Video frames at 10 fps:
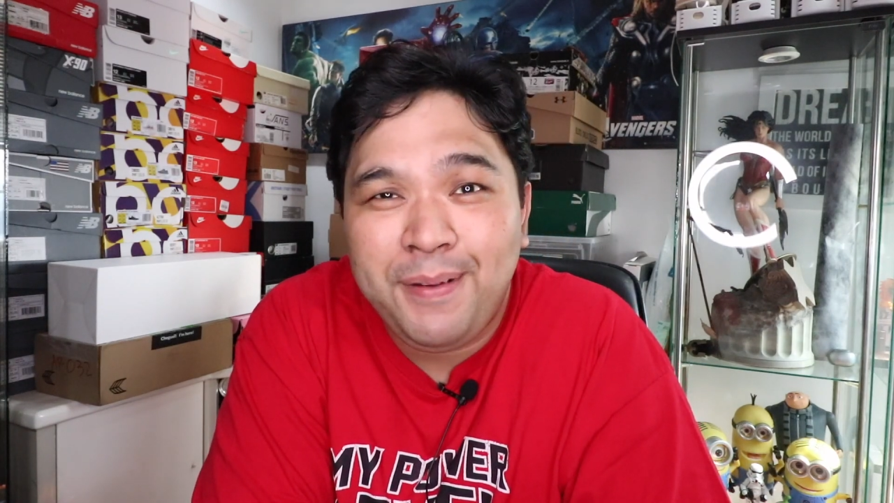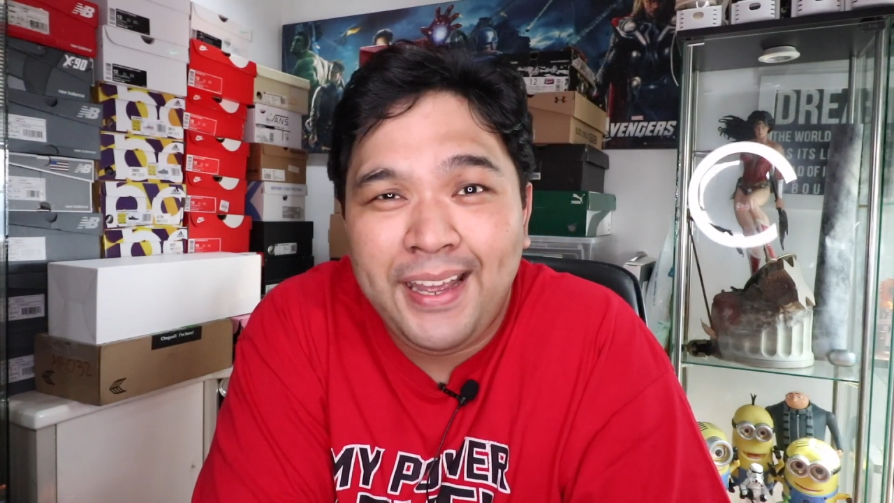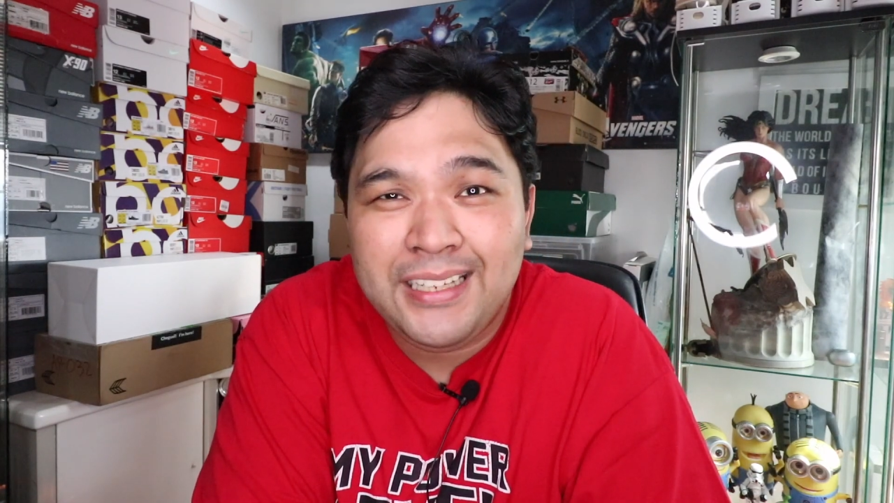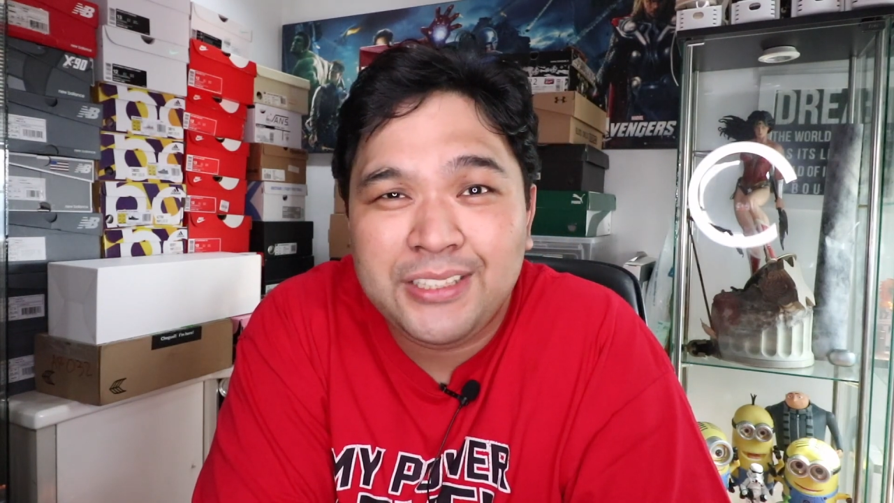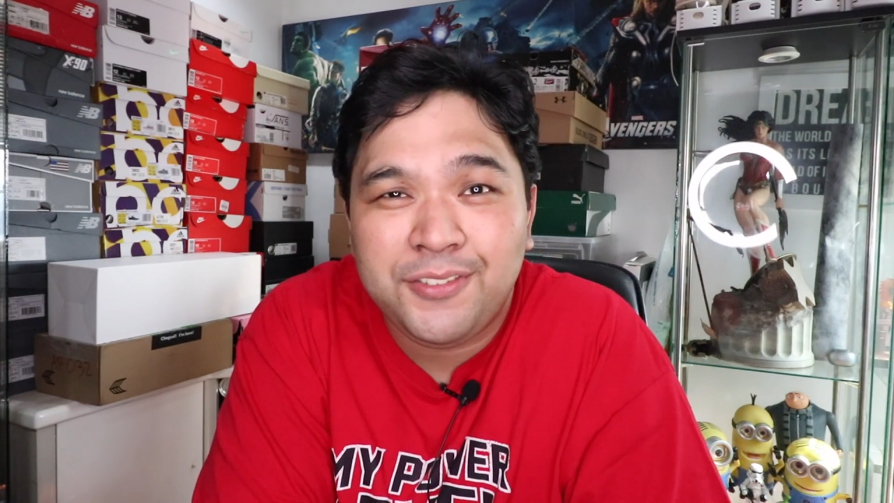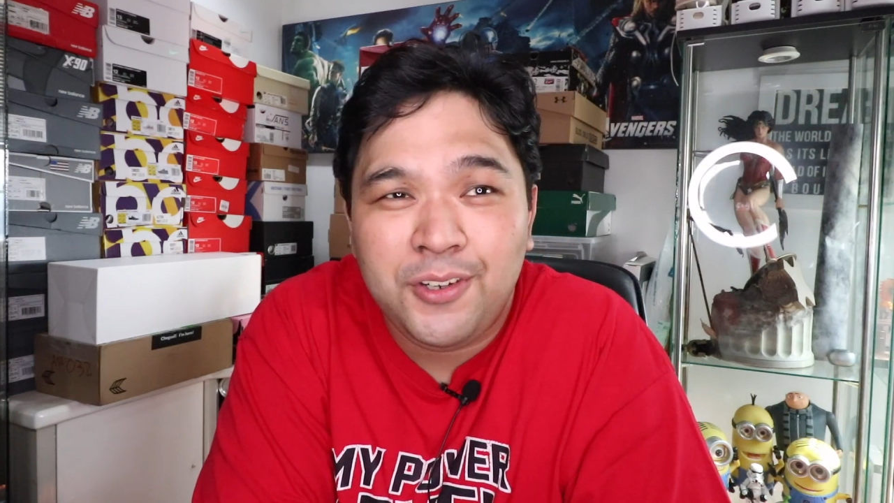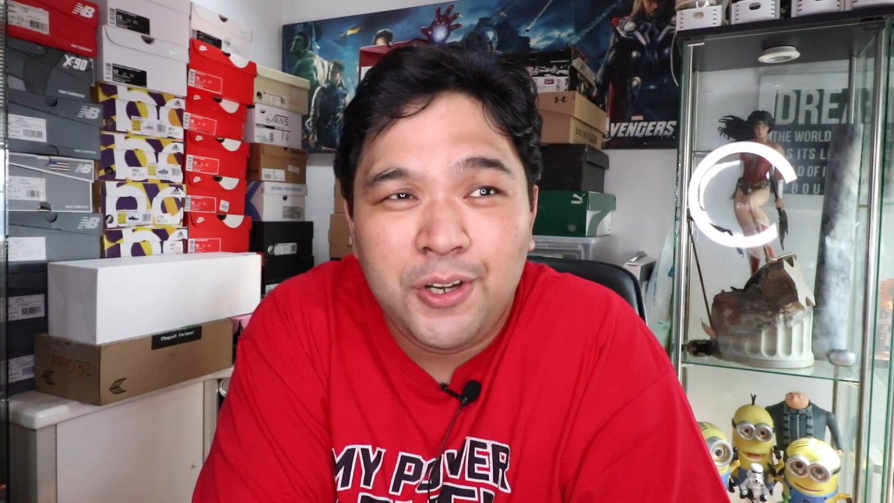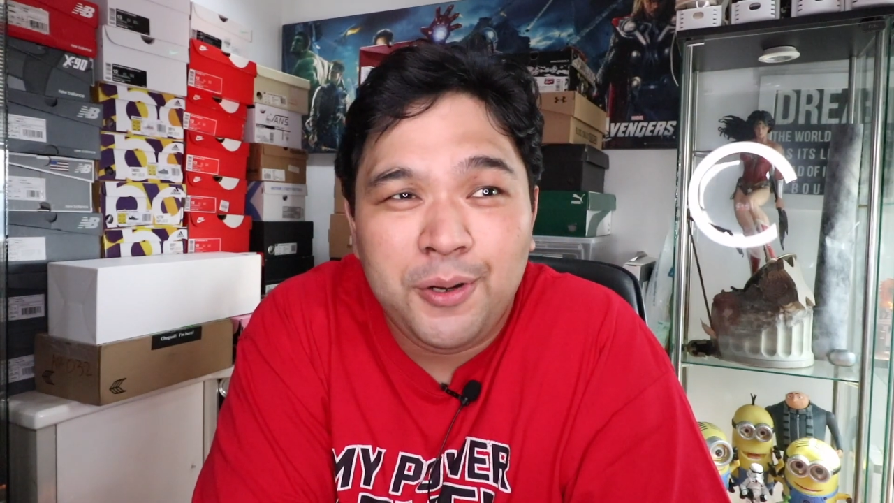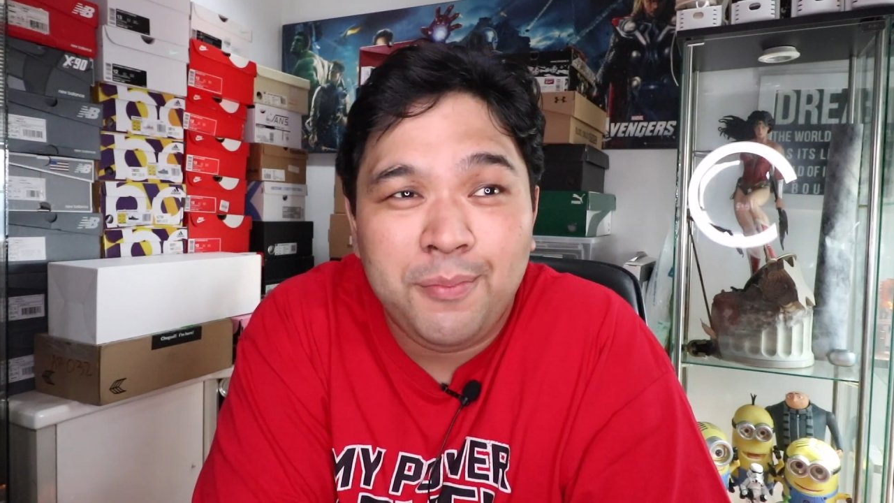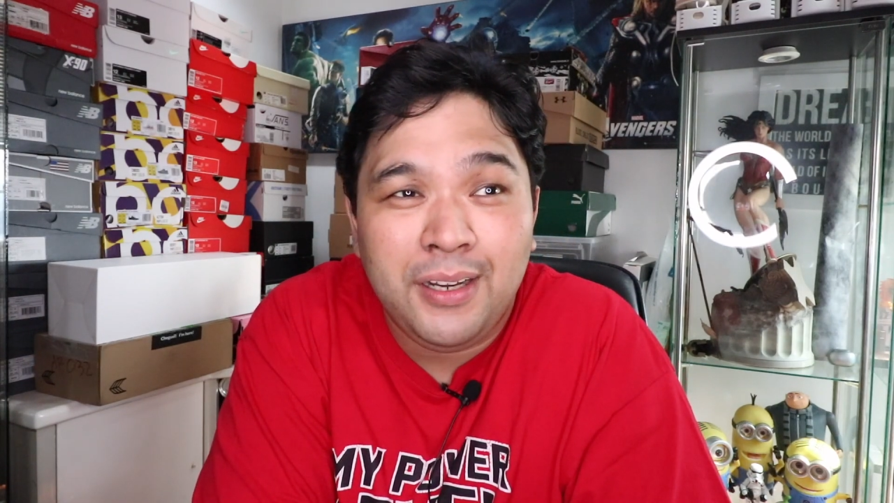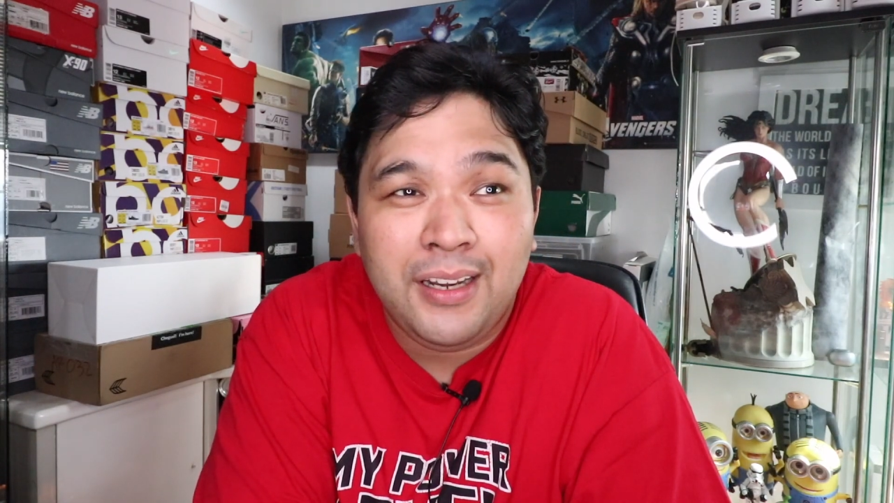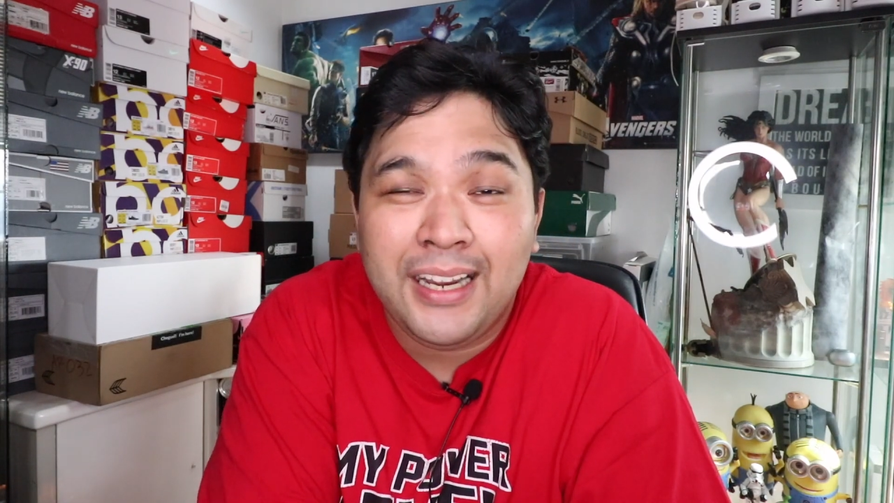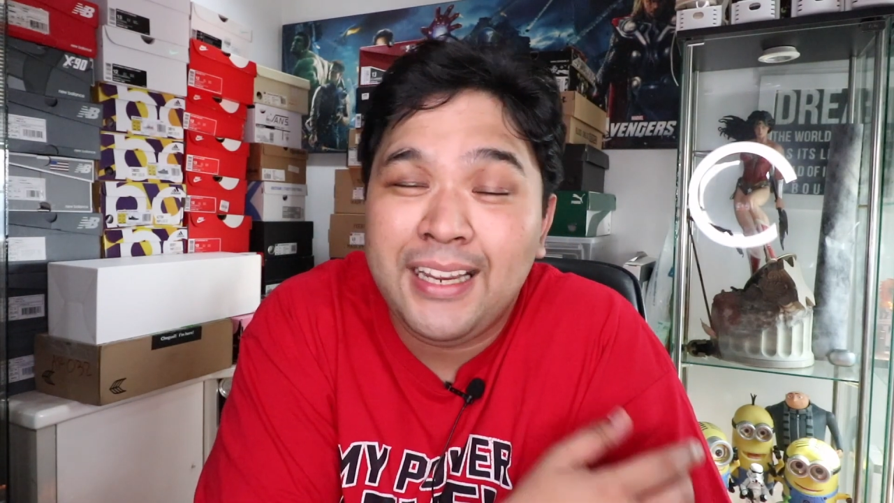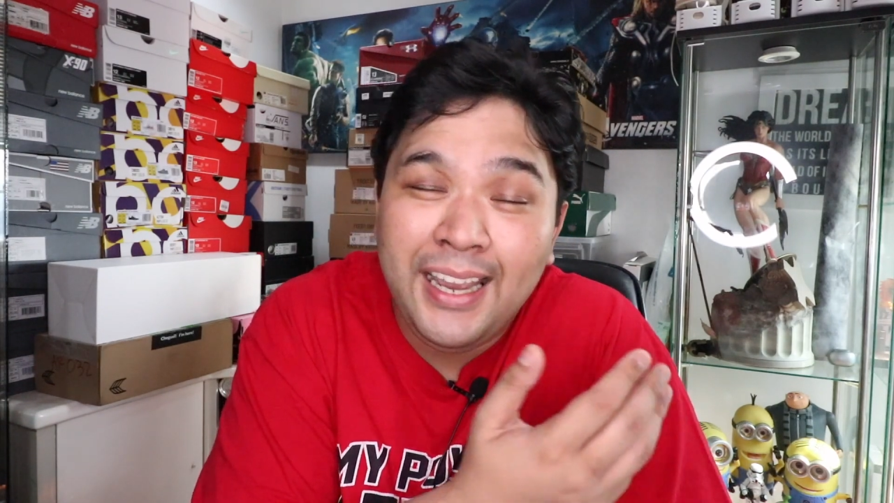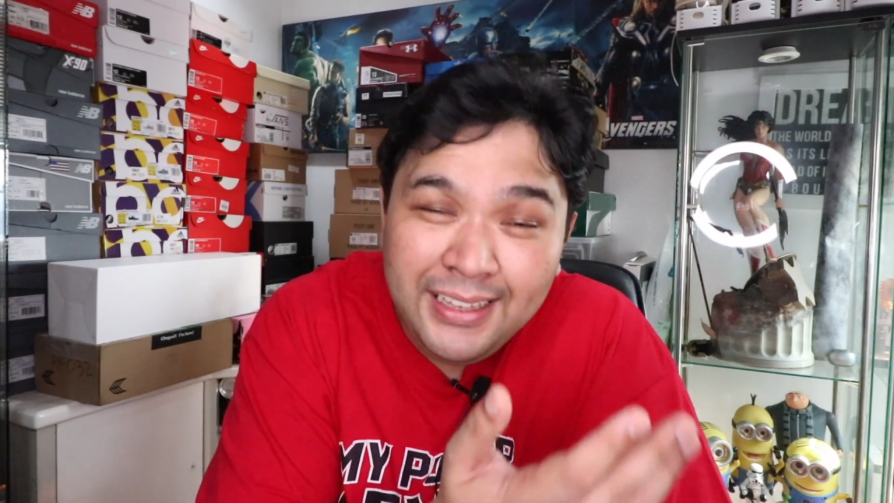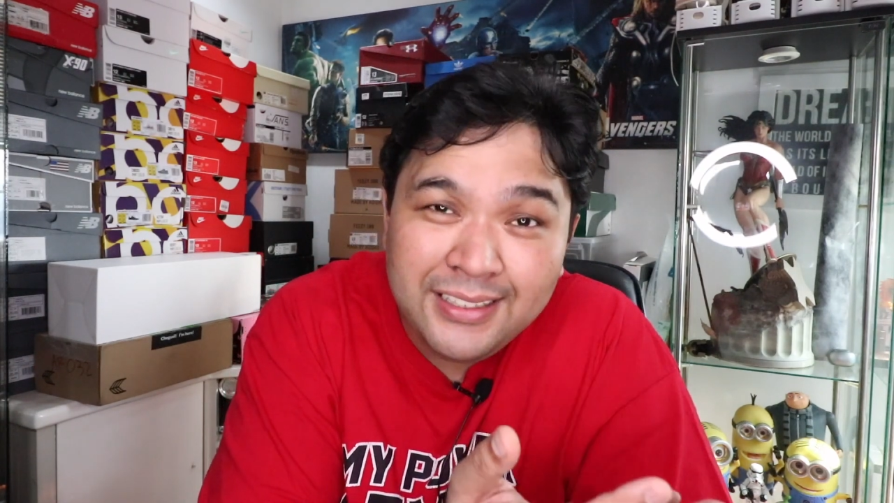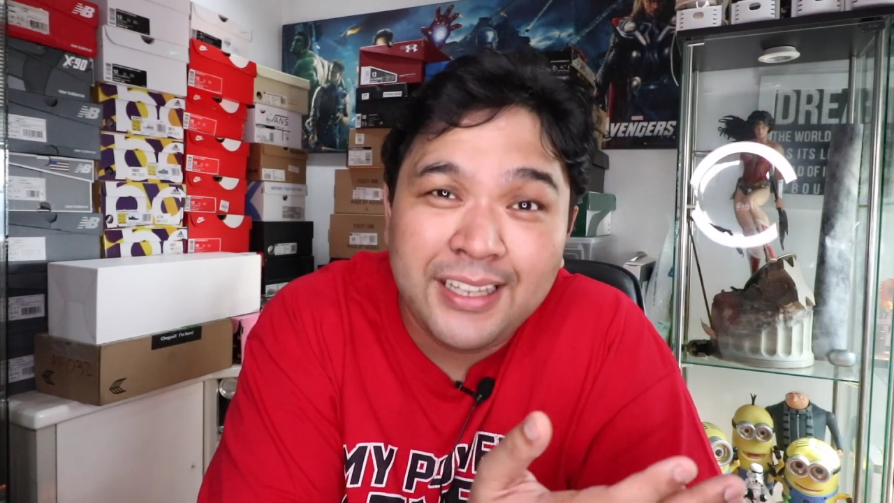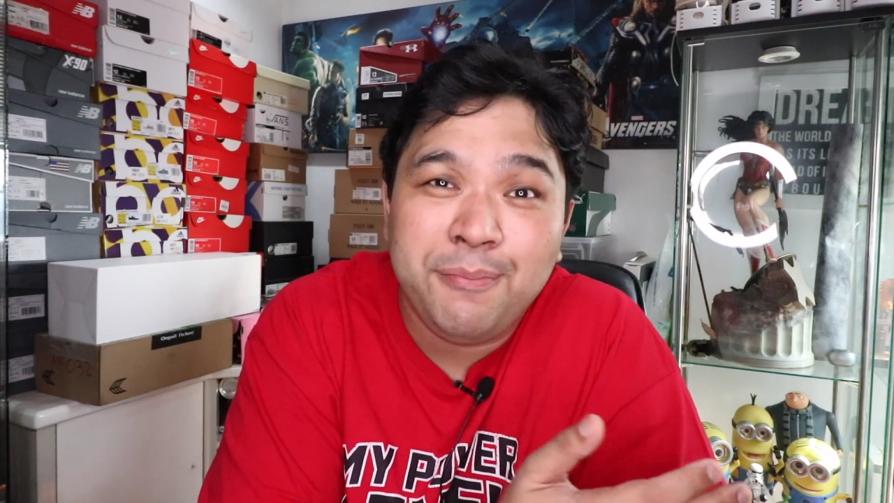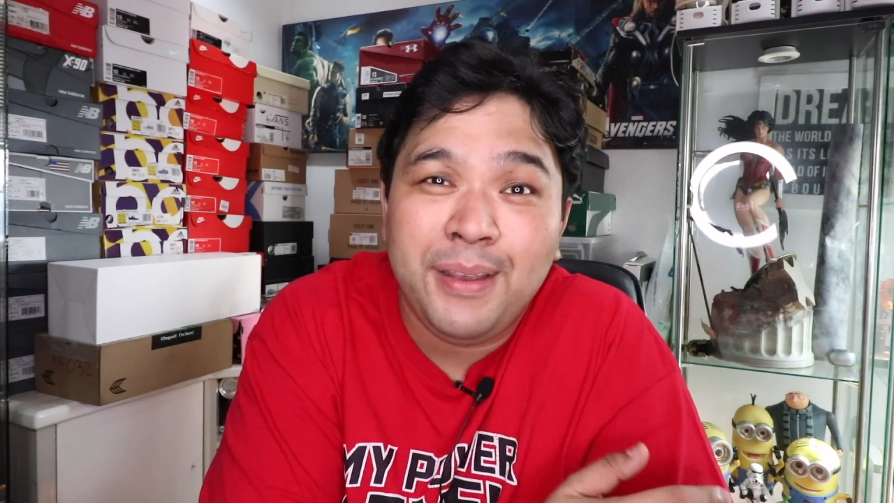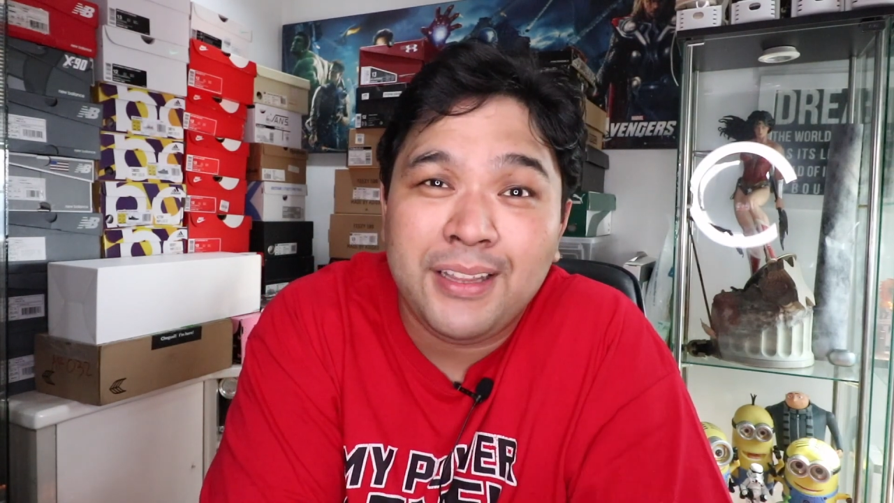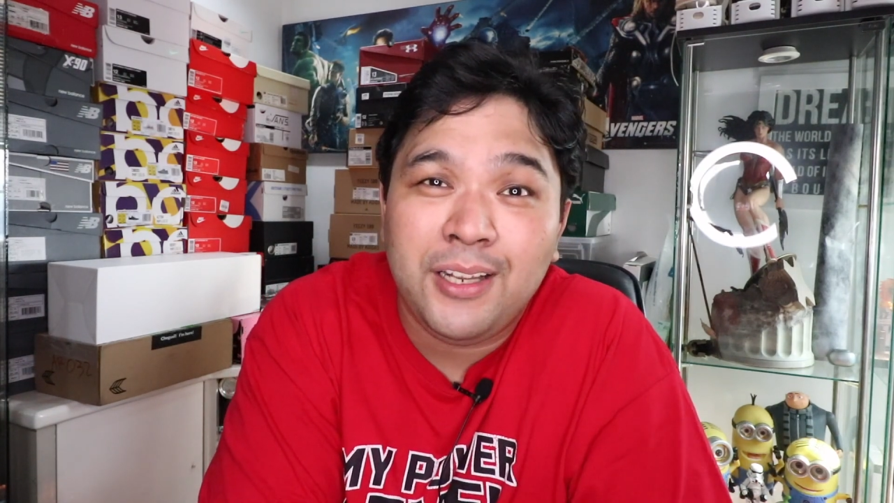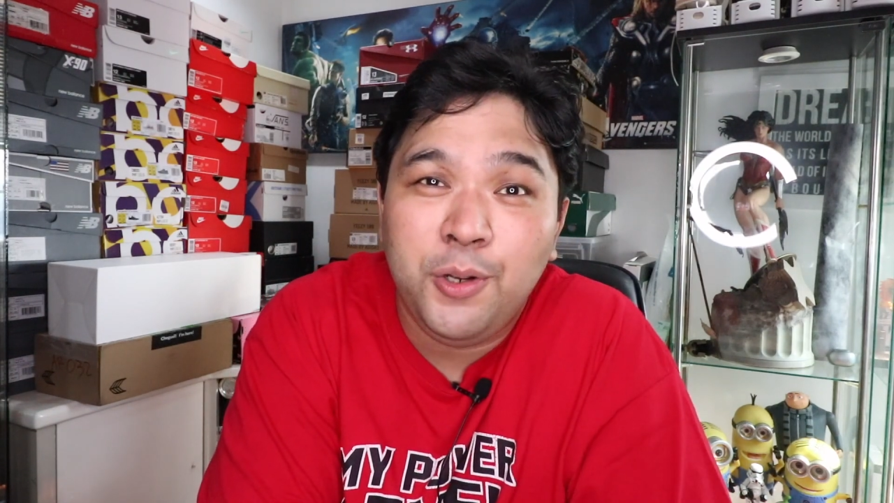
pants from uh, a guy that I met, a